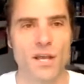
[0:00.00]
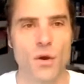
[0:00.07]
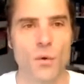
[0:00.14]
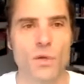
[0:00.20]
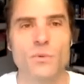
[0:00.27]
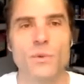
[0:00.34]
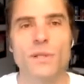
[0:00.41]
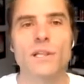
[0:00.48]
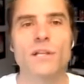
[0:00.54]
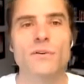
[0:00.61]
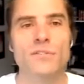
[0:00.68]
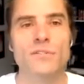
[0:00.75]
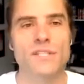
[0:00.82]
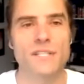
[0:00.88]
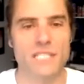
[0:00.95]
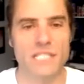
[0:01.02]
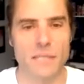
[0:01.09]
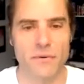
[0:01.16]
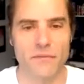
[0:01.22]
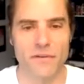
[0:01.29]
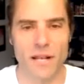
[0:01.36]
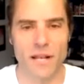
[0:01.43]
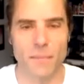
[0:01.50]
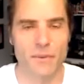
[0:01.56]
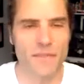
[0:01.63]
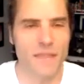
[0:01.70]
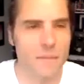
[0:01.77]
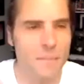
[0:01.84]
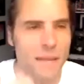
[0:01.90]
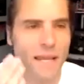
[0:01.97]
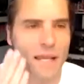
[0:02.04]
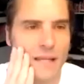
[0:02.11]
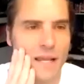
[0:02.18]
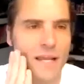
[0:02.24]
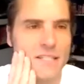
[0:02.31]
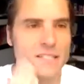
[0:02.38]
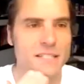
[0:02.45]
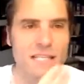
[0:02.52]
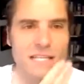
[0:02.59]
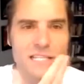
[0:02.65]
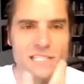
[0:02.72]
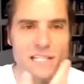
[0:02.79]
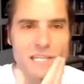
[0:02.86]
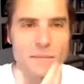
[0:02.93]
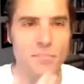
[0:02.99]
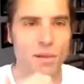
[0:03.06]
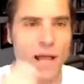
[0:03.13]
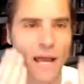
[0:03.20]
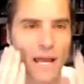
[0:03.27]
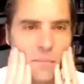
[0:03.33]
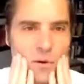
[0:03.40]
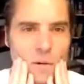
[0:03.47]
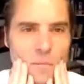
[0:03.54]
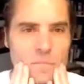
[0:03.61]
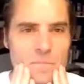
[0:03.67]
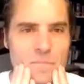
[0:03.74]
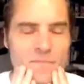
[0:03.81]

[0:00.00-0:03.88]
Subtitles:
which would loosen some of it up and then make it nice and easily applicable.